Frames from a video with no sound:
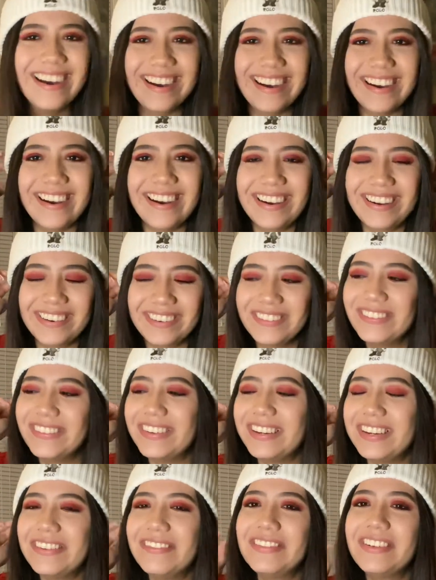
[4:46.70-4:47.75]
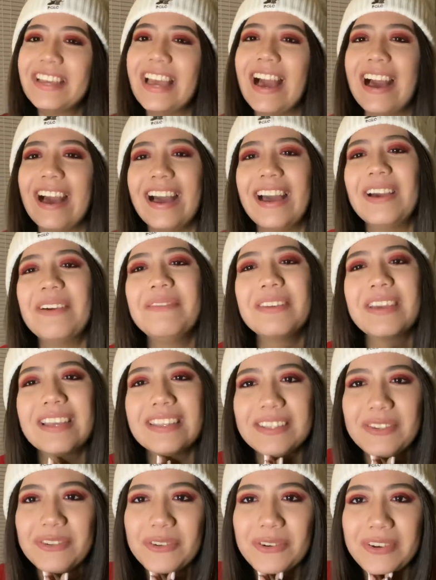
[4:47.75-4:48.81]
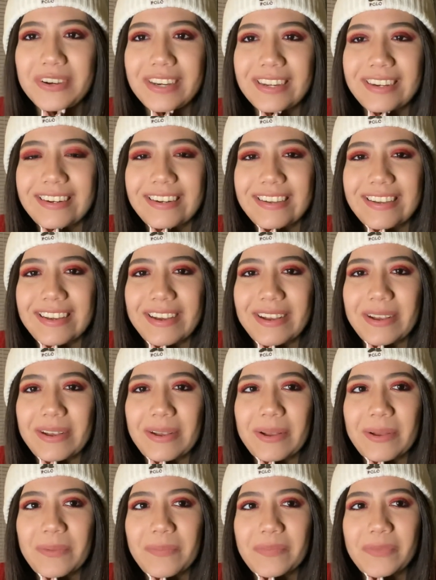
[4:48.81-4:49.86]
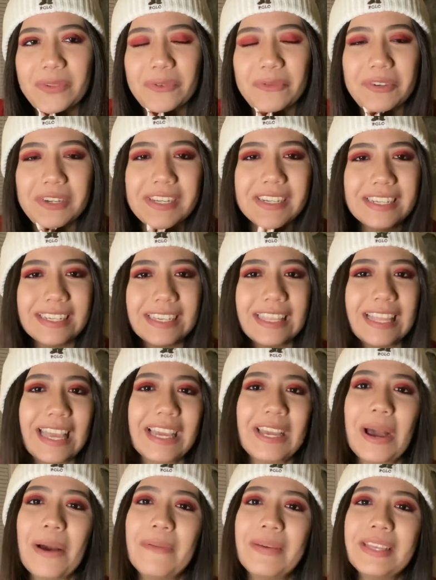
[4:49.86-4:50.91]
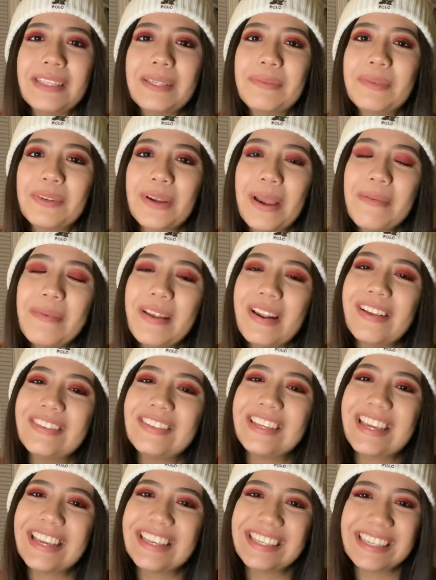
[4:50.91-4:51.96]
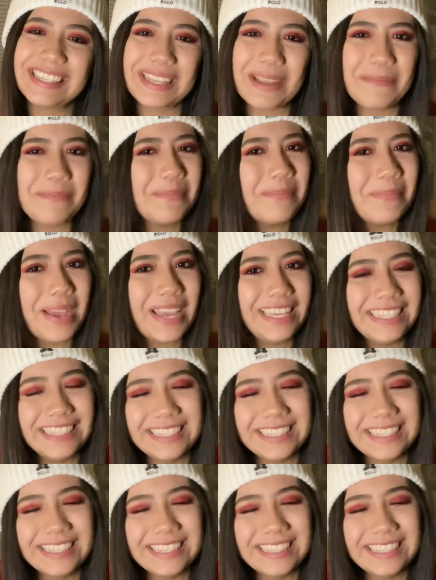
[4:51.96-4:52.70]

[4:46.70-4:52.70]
um, but yeah, I hope you guys enjoyed. Um, don't forget to like, comment, and subscribe, and I'll see you guys next time. Bye.